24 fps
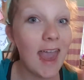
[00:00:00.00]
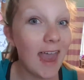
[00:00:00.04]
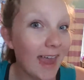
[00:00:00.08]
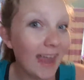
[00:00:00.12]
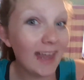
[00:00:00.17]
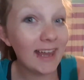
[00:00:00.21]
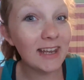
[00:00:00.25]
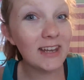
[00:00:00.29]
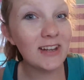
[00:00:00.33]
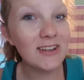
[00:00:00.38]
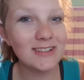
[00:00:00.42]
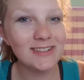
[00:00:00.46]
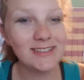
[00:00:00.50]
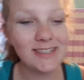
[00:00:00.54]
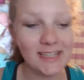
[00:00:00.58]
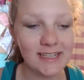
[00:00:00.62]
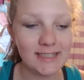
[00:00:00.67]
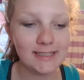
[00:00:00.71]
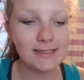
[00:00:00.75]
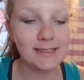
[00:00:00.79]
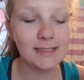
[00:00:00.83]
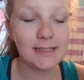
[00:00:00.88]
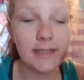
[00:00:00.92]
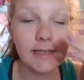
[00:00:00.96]
Hey dudes,
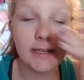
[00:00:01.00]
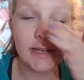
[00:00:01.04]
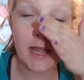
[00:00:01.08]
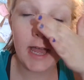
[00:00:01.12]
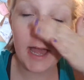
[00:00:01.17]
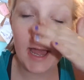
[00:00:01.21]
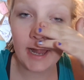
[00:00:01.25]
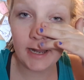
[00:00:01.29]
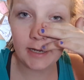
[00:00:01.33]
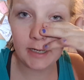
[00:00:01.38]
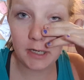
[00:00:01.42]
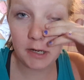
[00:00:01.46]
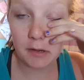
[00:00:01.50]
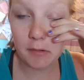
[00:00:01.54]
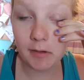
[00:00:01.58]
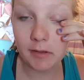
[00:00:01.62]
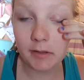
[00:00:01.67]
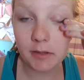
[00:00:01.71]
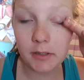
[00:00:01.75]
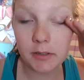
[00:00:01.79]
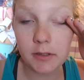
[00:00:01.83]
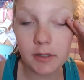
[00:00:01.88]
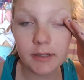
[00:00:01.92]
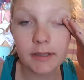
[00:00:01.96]
it's Lydia. I know I
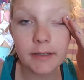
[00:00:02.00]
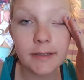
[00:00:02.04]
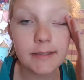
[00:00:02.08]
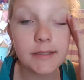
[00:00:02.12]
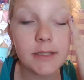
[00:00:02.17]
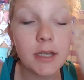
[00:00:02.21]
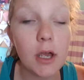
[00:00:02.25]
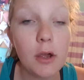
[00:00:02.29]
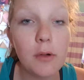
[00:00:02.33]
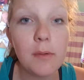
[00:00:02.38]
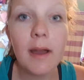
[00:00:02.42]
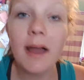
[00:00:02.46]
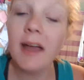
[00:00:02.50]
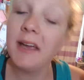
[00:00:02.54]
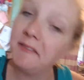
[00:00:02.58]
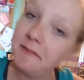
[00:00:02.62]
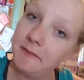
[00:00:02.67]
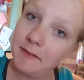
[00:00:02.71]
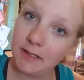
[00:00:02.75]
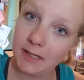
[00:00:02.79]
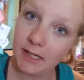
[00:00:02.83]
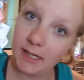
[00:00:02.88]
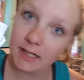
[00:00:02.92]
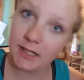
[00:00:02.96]
look like a toe, I
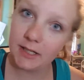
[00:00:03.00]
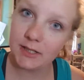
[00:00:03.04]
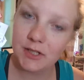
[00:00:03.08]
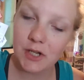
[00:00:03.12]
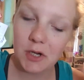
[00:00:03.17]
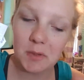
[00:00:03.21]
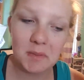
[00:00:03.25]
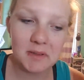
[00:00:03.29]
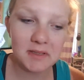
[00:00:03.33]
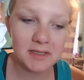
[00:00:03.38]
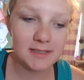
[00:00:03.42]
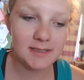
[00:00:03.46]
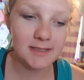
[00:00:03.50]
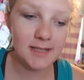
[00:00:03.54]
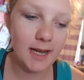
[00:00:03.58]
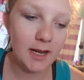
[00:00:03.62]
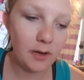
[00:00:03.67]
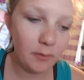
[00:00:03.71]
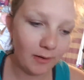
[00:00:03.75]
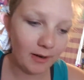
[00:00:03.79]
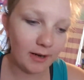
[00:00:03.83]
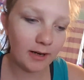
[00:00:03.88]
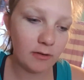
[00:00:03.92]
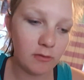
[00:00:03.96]
feel like a toe, but
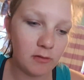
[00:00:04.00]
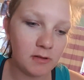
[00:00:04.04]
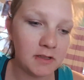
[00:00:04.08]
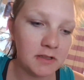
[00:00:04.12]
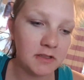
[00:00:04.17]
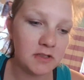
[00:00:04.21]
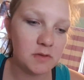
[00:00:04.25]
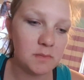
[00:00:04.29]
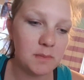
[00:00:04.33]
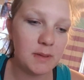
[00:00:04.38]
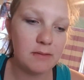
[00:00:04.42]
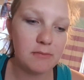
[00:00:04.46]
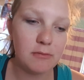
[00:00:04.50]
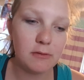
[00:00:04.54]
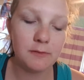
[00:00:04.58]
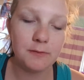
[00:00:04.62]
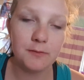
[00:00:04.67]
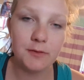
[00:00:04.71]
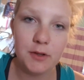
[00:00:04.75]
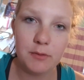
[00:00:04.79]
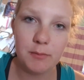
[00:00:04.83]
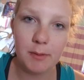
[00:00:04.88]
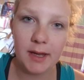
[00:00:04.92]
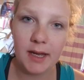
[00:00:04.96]
today we are going to be
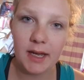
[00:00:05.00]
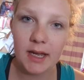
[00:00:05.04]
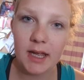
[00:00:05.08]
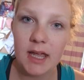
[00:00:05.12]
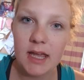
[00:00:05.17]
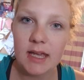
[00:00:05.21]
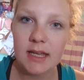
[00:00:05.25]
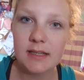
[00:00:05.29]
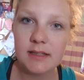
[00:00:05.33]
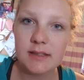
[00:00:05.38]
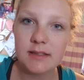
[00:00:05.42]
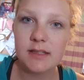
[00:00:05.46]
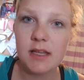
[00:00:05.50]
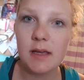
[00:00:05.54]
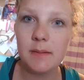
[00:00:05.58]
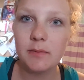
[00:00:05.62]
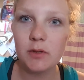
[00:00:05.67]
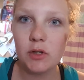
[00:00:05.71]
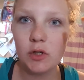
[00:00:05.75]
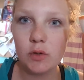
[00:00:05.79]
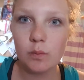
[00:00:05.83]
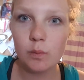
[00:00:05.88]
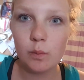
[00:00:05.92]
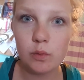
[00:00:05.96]
reviewing
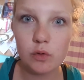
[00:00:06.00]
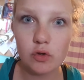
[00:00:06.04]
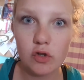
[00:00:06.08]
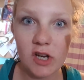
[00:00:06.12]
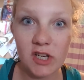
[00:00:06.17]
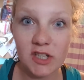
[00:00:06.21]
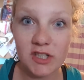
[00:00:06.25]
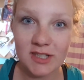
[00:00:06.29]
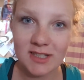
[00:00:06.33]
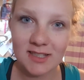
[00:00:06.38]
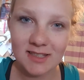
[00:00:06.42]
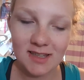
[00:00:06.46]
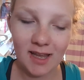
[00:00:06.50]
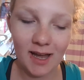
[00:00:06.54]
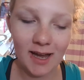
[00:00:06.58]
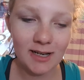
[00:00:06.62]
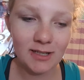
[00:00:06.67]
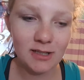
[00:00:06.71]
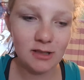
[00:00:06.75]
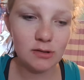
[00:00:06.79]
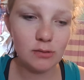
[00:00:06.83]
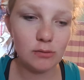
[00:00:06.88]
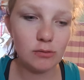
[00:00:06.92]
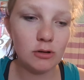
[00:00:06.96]
some new brushes I
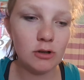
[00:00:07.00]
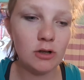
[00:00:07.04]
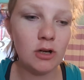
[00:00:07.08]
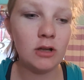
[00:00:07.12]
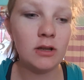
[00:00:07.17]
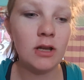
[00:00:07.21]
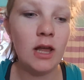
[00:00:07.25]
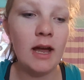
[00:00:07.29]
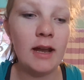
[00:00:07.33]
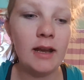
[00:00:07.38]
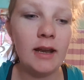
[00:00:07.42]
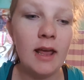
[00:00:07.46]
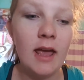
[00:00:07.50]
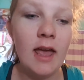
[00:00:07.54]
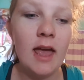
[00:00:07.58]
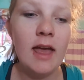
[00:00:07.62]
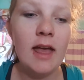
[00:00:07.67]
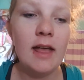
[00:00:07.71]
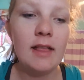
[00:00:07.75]
just ordered online.